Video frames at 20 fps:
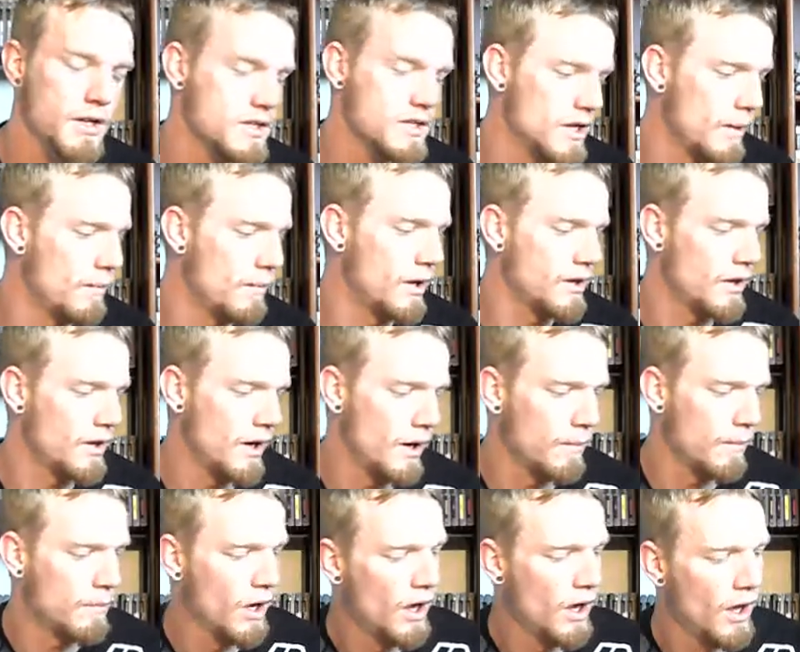I picked it
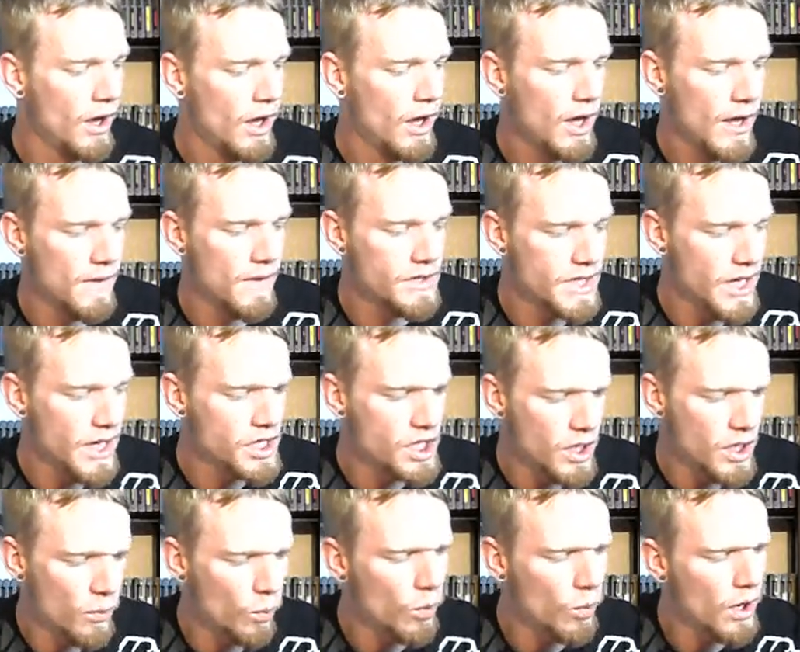up. And there's
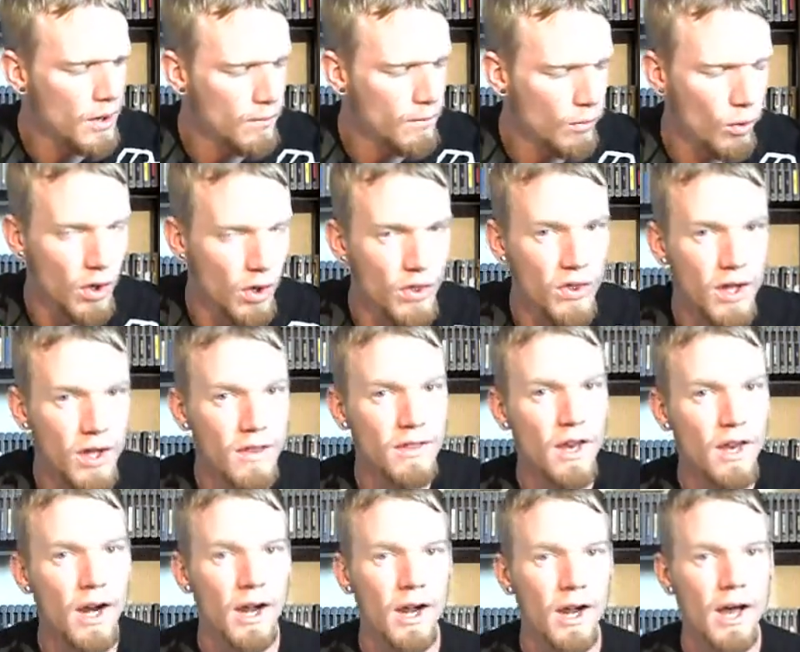actually one more thing
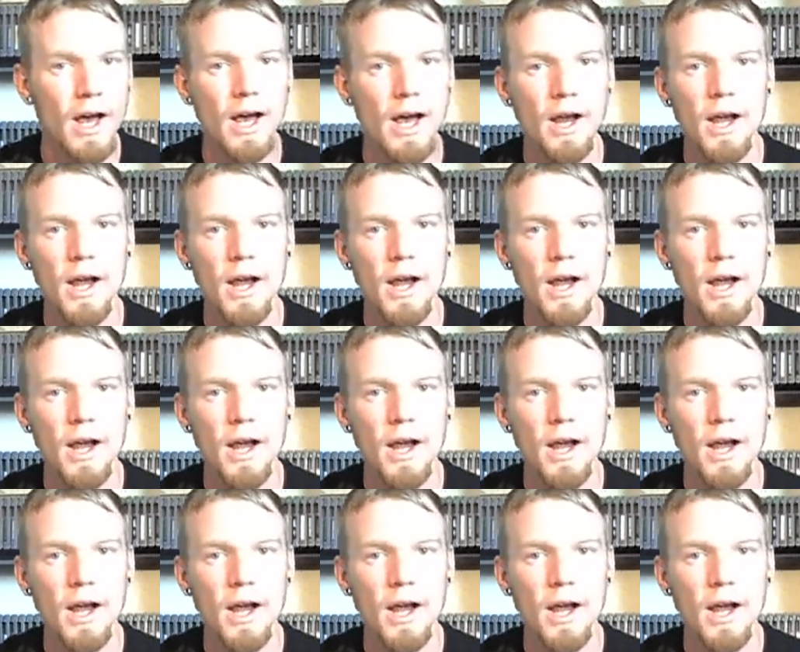that I got.